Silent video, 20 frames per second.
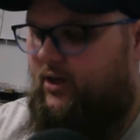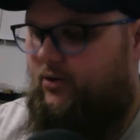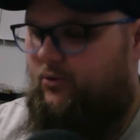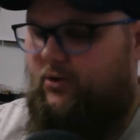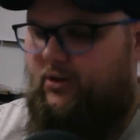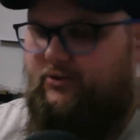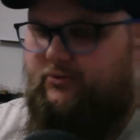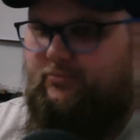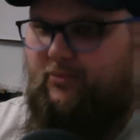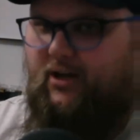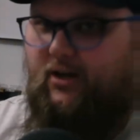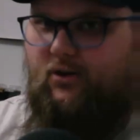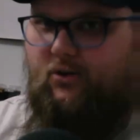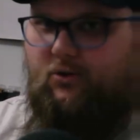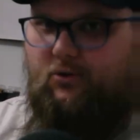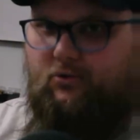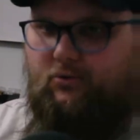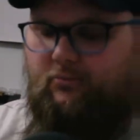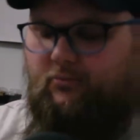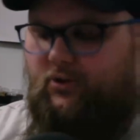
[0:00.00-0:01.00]
was my
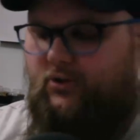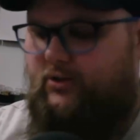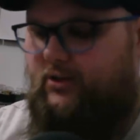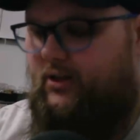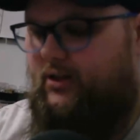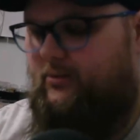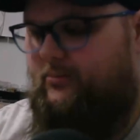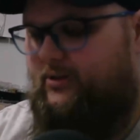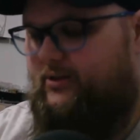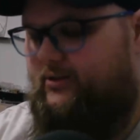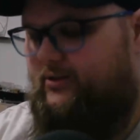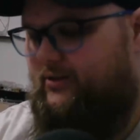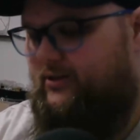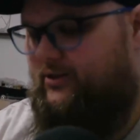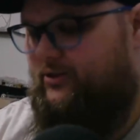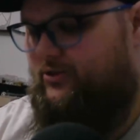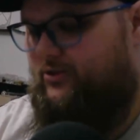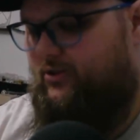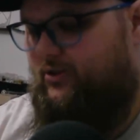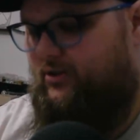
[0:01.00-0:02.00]
own multi-element
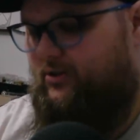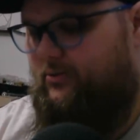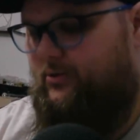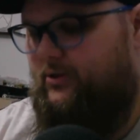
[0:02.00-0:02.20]
Y'shtola,